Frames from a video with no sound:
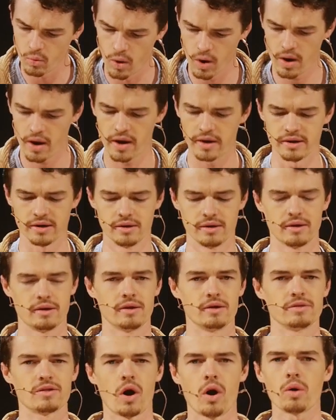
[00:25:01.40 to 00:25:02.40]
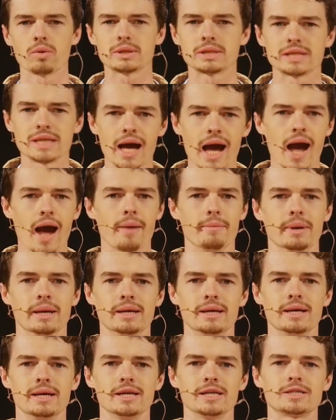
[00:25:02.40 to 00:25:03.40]
word. The whole psalm
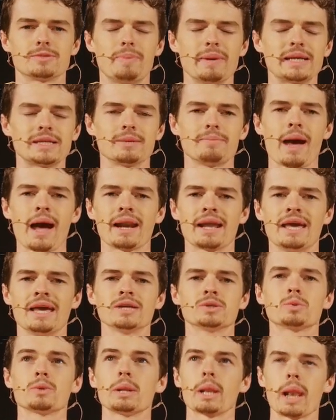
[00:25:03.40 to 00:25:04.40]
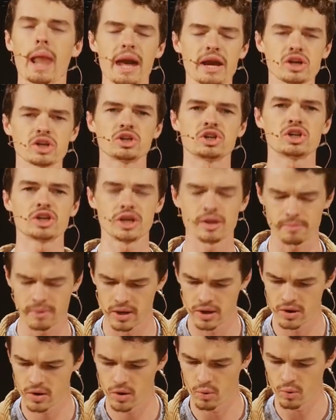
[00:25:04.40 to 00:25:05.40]
speaks about his
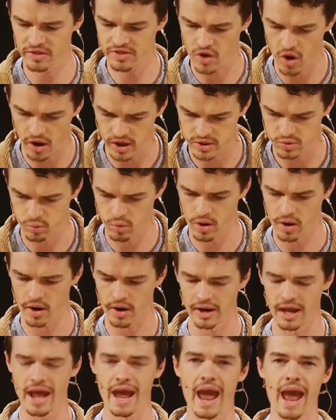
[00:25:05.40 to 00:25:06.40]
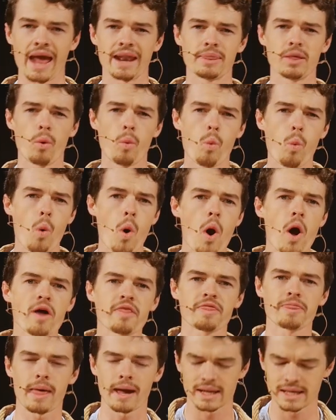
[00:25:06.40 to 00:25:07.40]
relationship with God's word and the
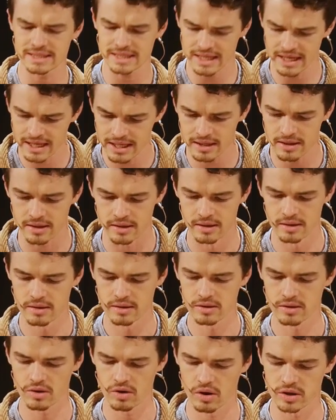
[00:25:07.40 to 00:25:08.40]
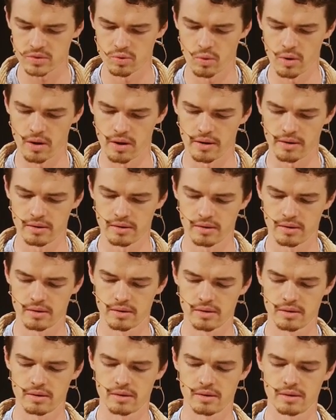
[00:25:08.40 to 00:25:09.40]
worth that is in God's word.
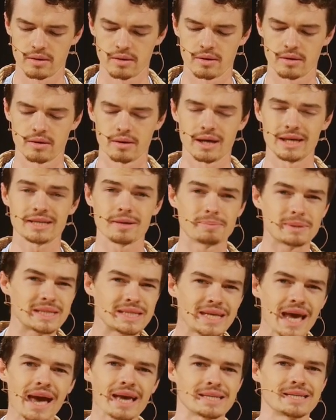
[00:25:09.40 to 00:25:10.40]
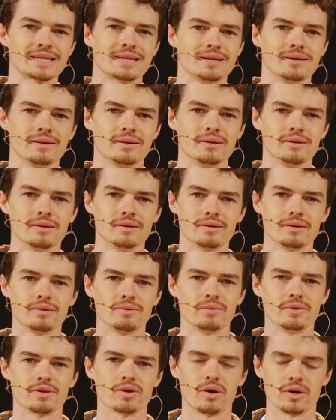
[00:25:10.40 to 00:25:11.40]
He's obsessed
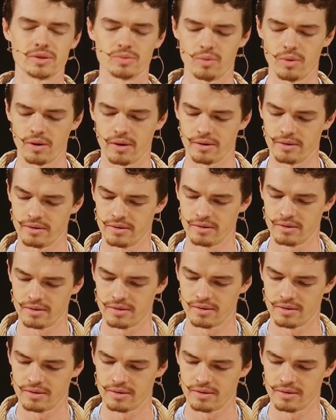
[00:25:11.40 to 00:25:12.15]
with God's word.